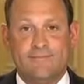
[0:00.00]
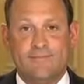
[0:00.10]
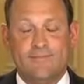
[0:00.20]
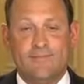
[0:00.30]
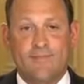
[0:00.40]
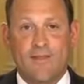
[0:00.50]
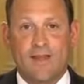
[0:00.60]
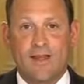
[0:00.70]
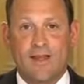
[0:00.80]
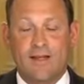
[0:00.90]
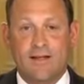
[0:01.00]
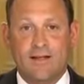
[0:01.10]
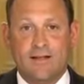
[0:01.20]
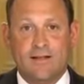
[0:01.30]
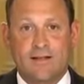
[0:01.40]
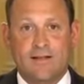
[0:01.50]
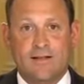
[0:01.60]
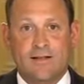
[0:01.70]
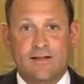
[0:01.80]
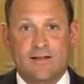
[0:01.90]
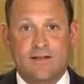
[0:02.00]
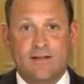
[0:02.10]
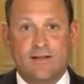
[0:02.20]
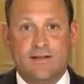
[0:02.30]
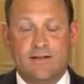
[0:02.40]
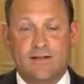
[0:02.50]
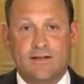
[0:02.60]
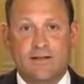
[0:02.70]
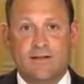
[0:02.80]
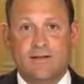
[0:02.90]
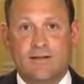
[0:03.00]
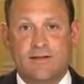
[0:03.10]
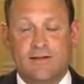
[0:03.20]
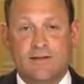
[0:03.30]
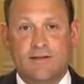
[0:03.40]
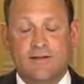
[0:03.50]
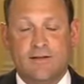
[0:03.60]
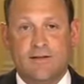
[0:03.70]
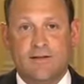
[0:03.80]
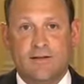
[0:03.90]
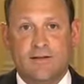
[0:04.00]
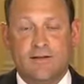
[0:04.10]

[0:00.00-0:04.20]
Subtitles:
(silent)